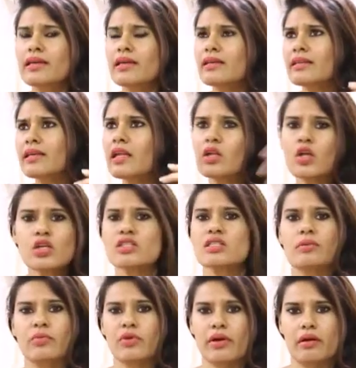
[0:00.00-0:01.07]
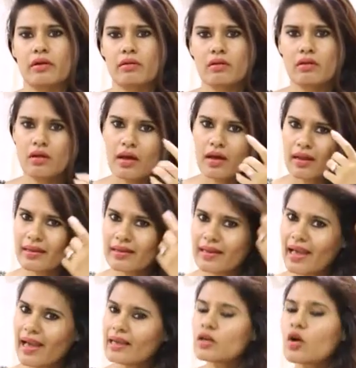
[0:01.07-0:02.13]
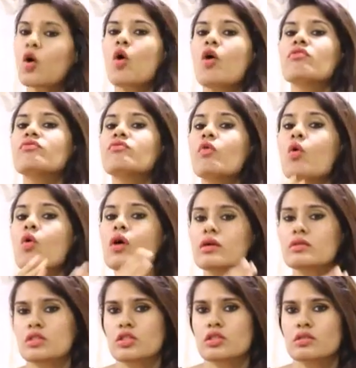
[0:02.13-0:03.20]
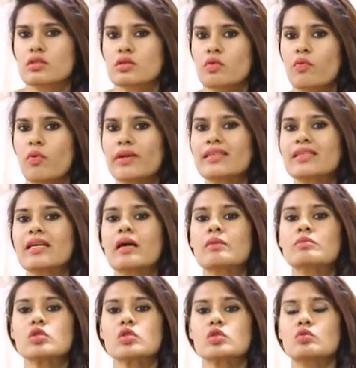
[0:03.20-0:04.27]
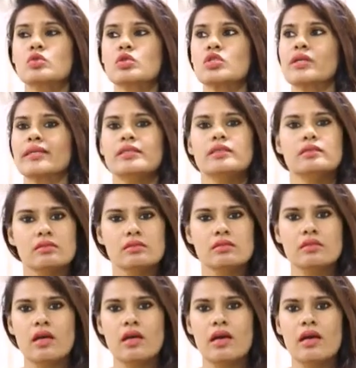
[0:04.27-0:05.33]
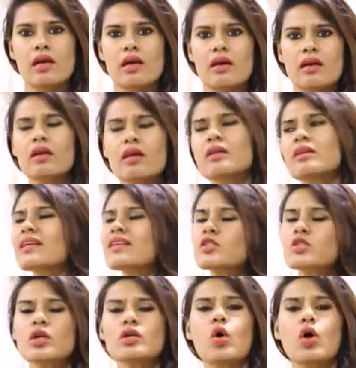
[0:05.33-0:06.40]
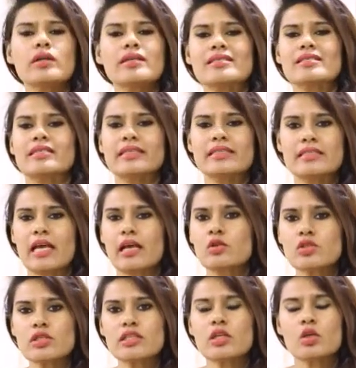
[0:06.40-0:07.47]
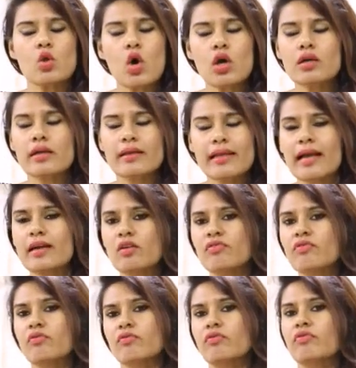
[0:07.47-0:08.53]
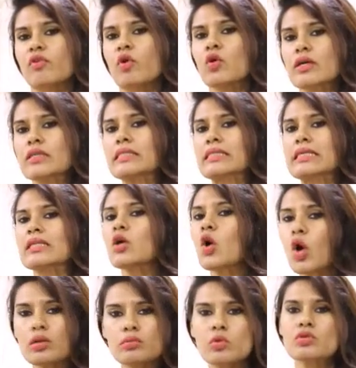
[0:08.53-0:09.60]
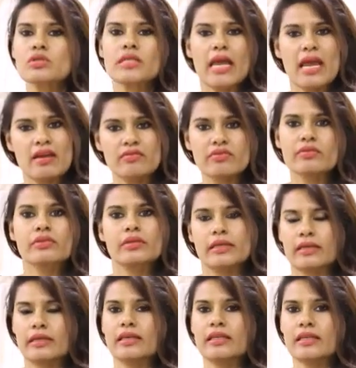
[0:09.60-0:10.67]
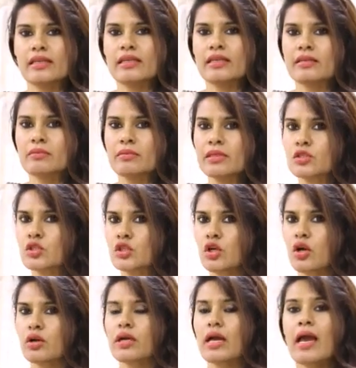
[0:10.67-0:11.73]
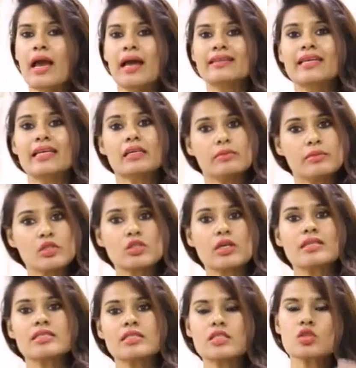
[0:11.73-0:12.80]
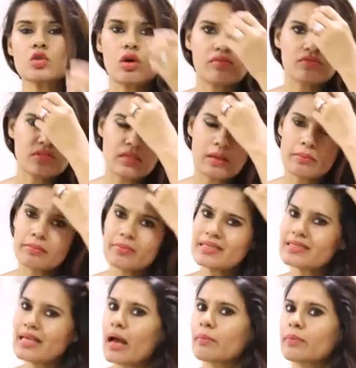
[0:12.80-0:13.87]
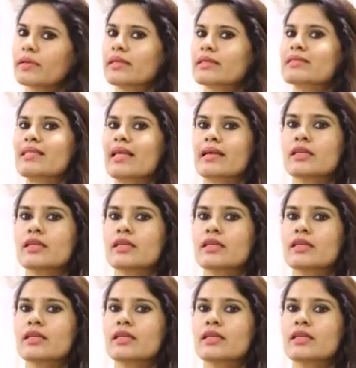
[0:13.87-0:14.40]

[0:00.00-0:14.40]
they are lost somewhere, lack of focus when it comes to study. It's not only studies, I would say the lack of focus in almost everything in short. And there can be chances of some mishappenings,